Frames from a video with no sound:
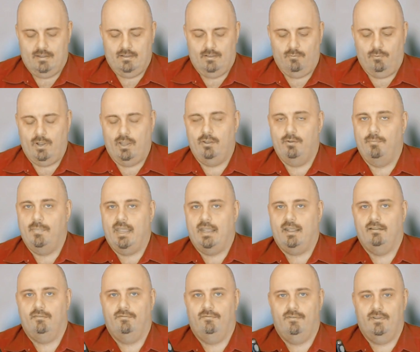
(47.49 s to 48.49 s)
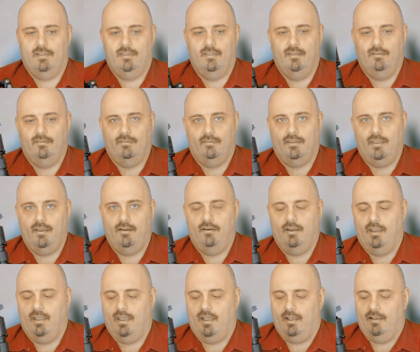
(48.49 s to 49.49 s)
The way you make it fit this
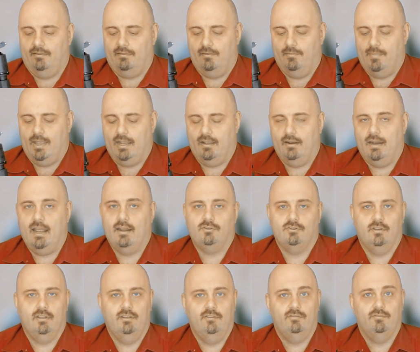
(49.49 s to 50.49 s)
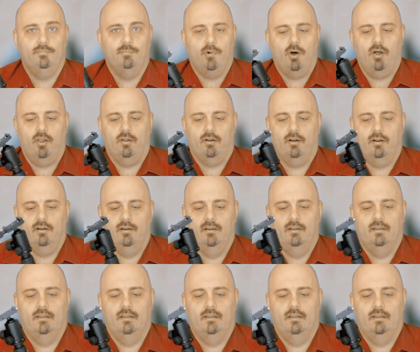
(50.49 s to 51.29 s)
carry case and make it actually smaller